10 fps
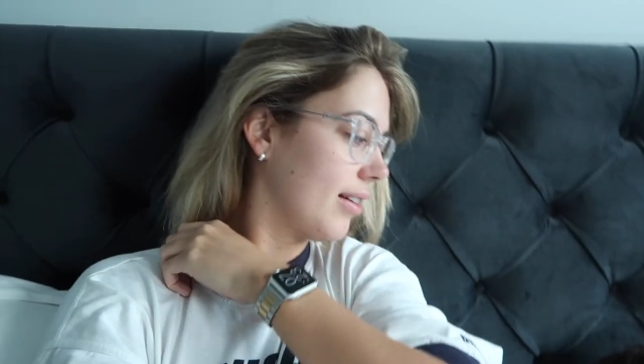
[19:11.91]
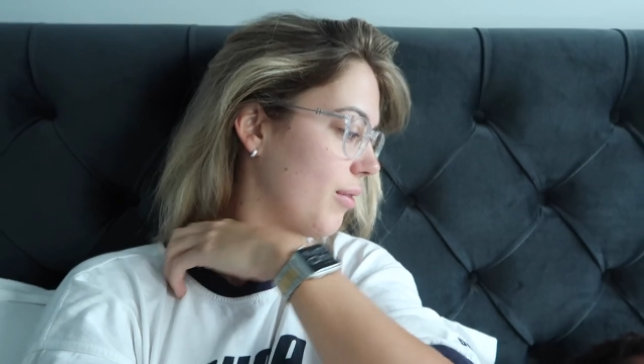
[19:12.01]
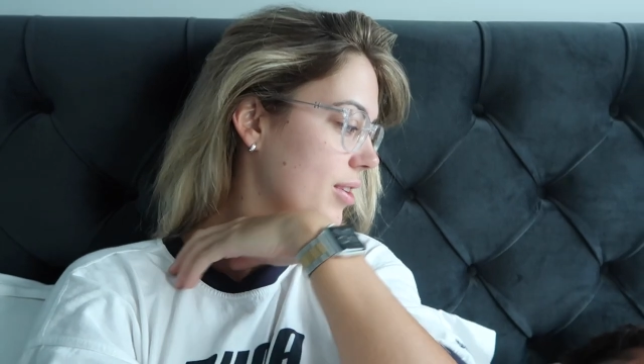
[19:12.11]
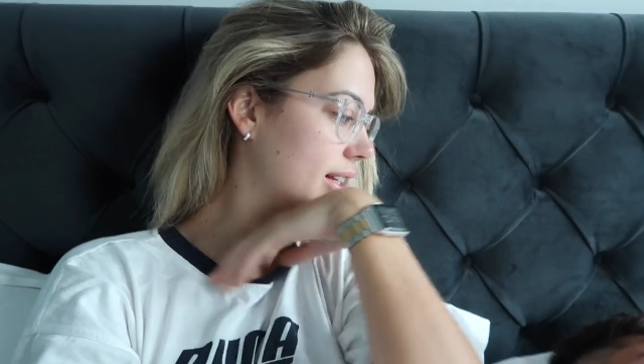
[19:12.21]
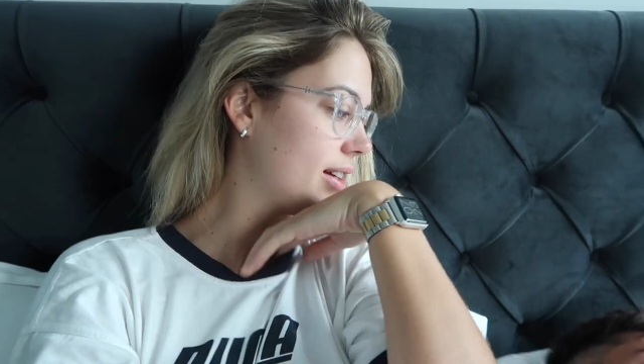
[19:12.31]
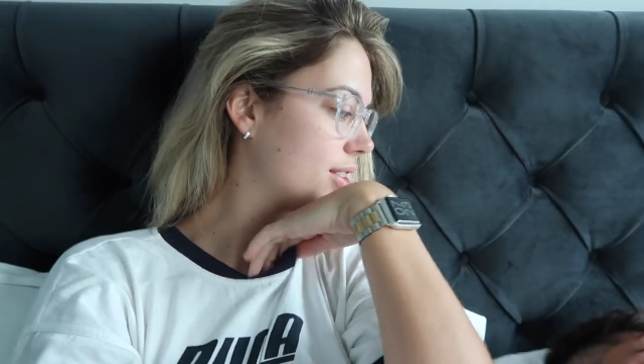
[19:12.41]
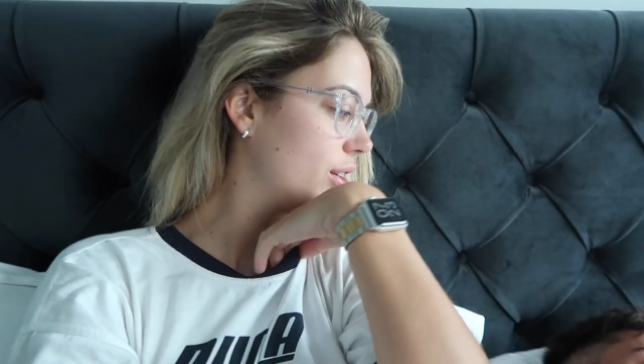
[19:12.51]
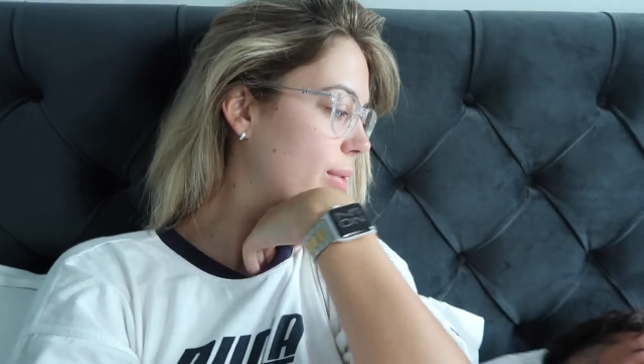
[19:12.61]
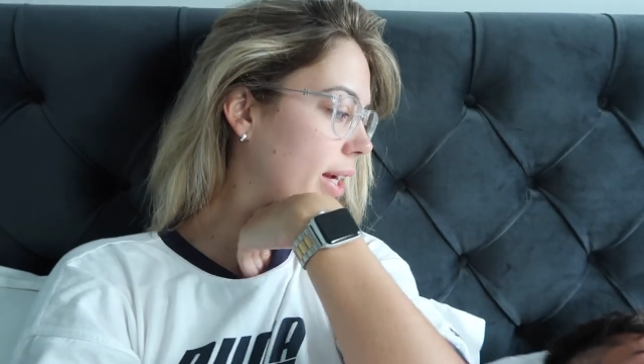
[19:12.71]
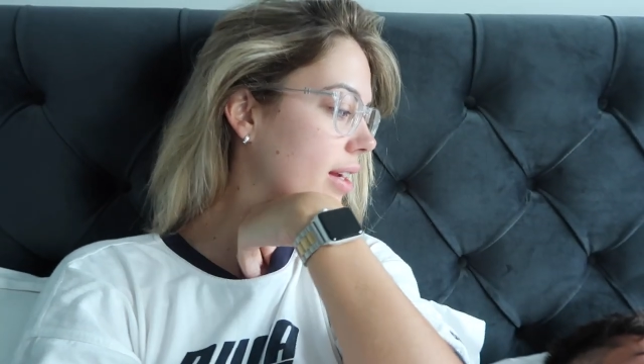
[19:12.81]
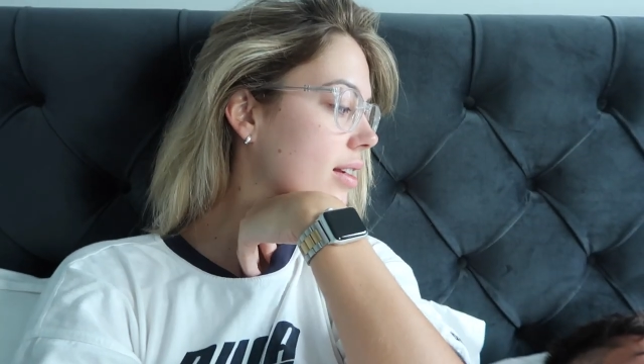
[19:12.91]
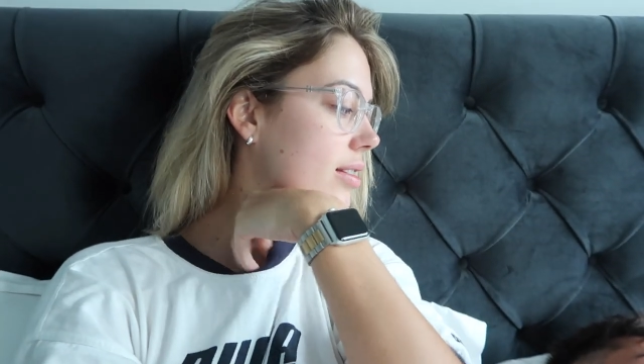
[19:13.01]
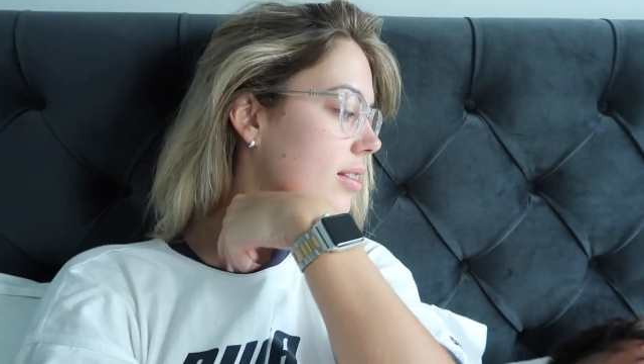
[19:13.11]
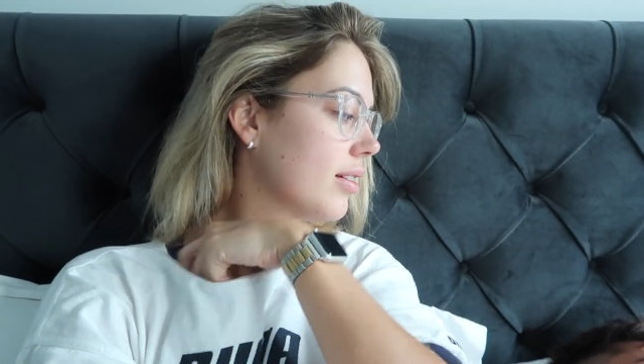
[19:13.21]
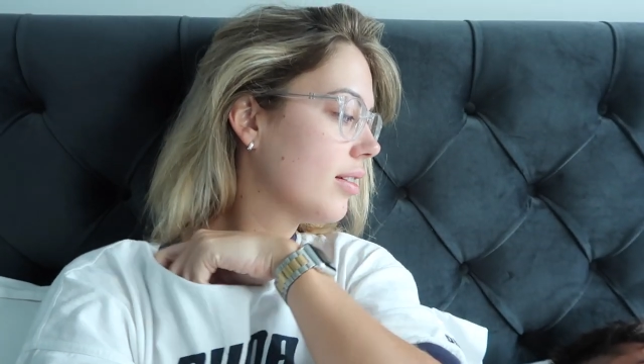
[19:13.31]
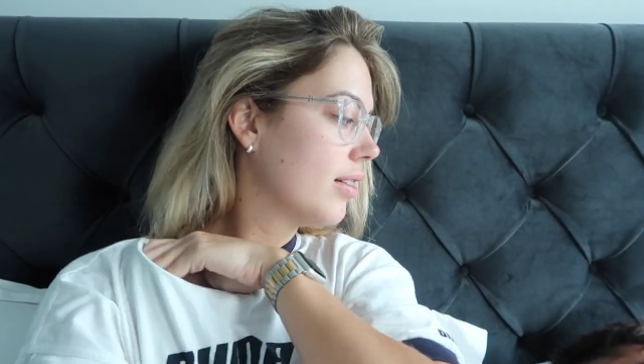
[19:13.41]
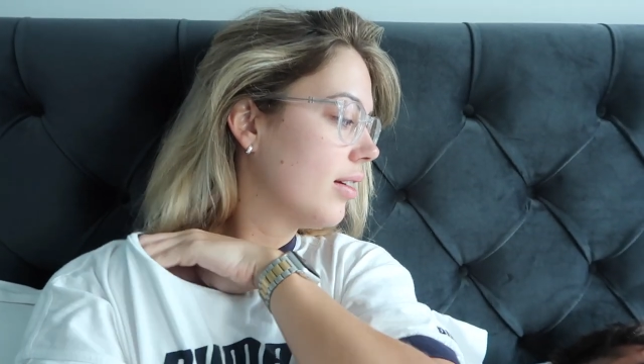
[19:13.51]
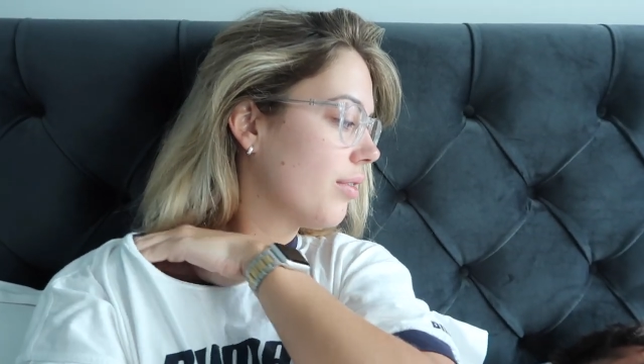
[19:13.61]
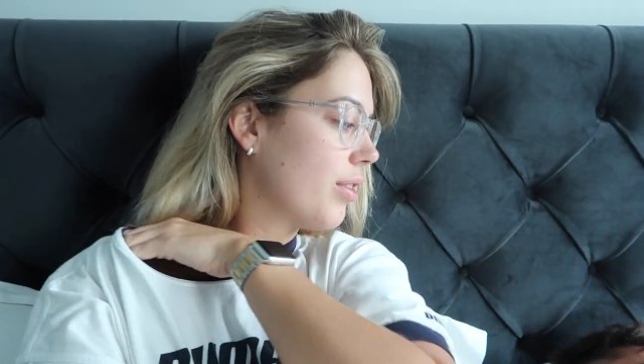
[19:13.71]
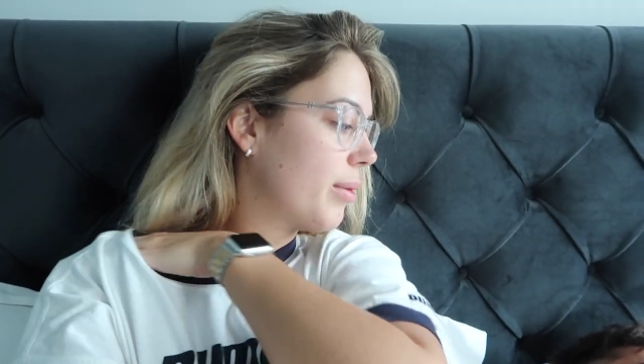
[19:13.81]
what is it, like two weeks?
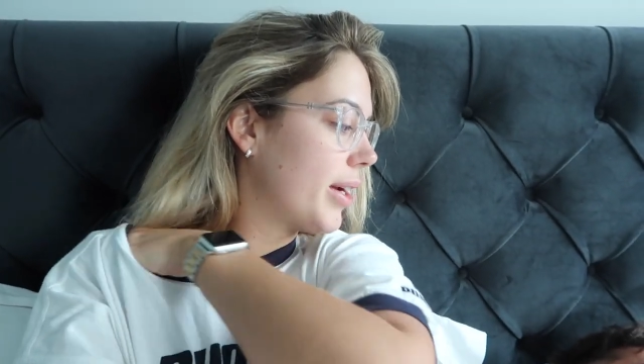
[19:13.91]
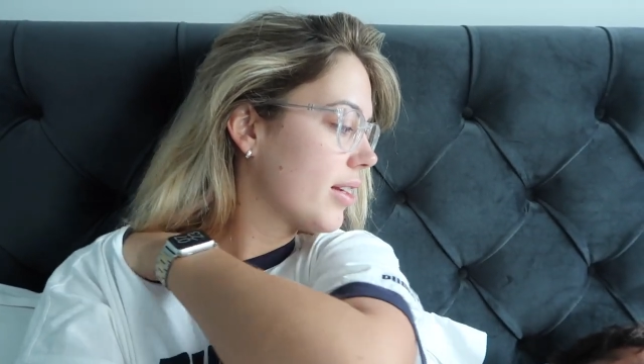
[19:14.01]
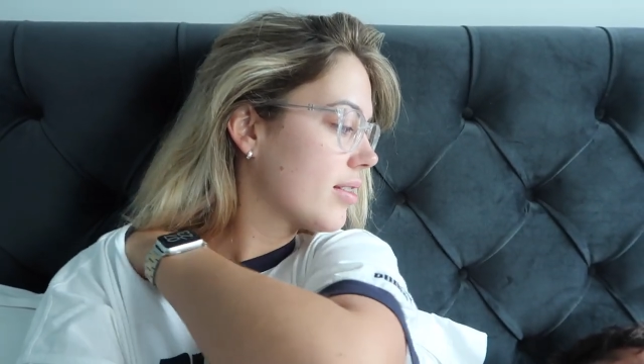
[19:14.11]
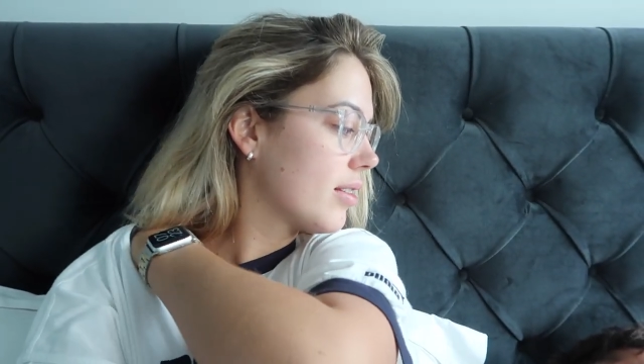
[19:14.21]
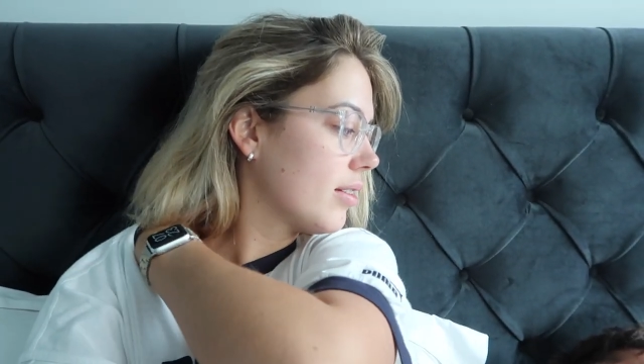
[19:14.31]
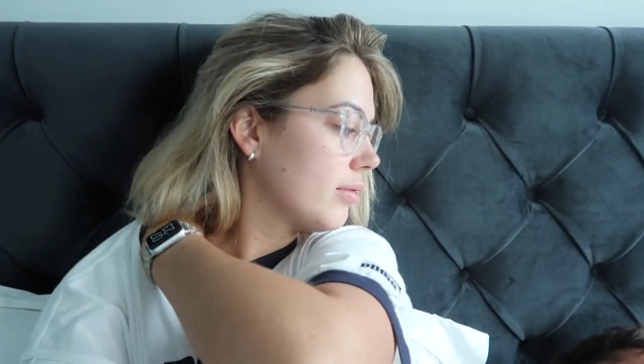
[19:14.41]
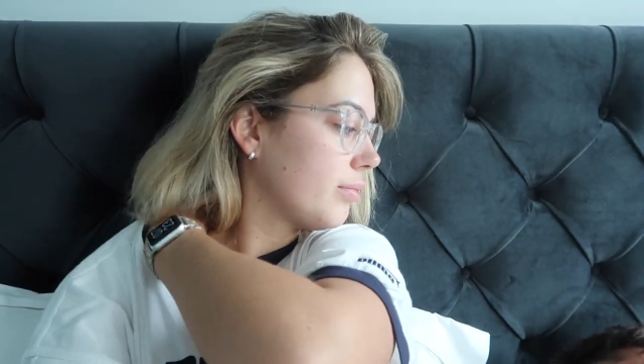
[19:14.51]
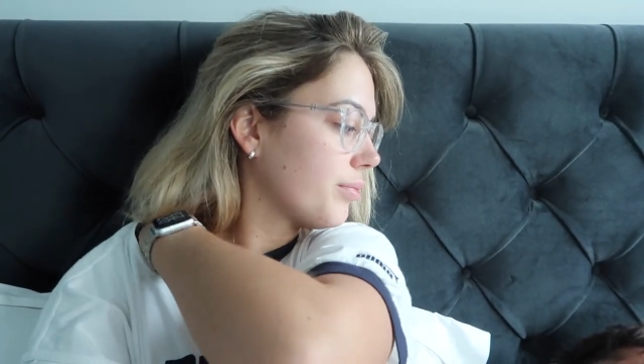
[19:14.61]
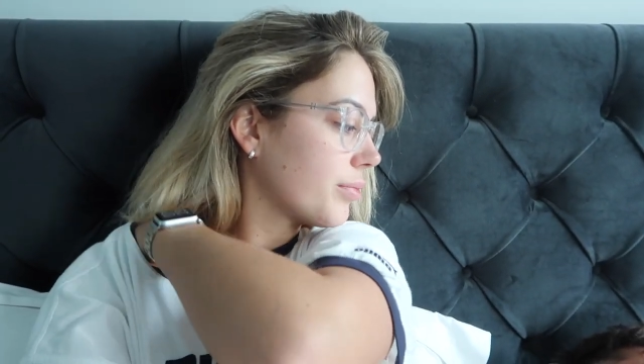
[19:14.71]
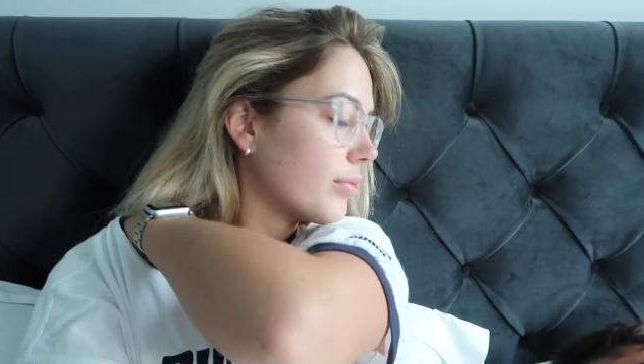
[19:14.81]
Three weeks. Three weeks.